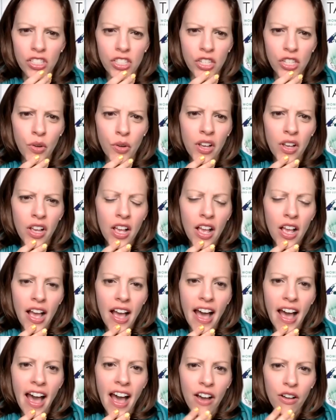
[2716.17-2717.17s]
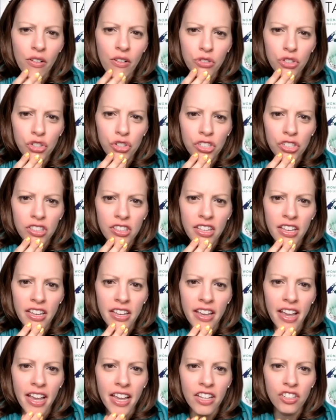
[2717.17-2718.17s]
So how should
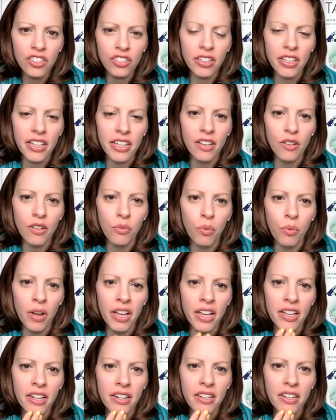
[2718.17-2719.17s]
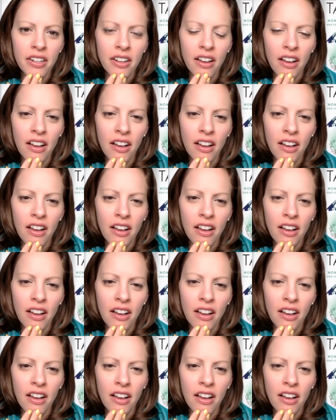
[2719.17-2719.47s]
they handle it when